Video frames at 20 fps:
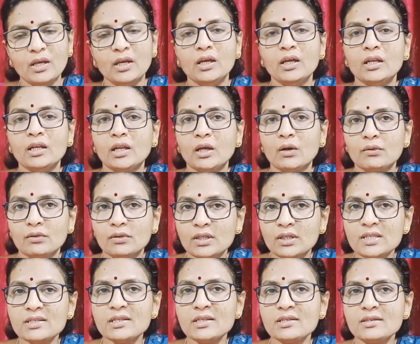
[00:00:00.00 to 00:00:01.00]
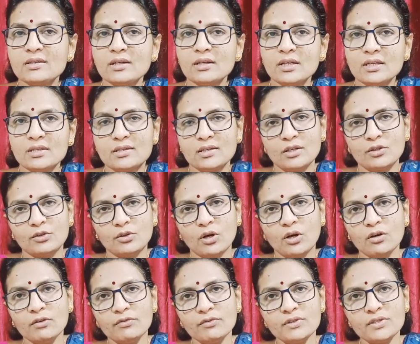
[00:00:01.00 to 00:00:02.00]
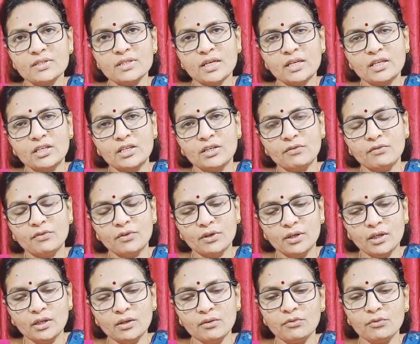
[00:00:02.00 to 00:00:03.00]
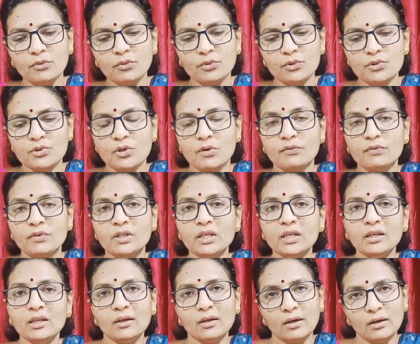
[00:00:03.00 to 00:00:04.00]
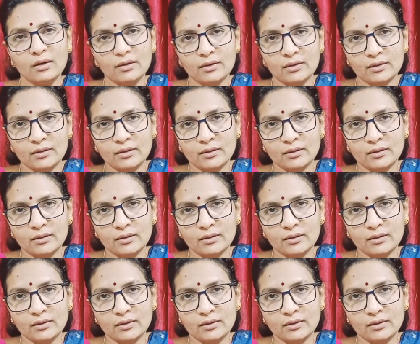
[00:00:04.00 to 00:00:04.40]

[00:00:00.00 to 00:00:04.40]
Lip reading: Now, this is the result of a centrifugal force of the earth.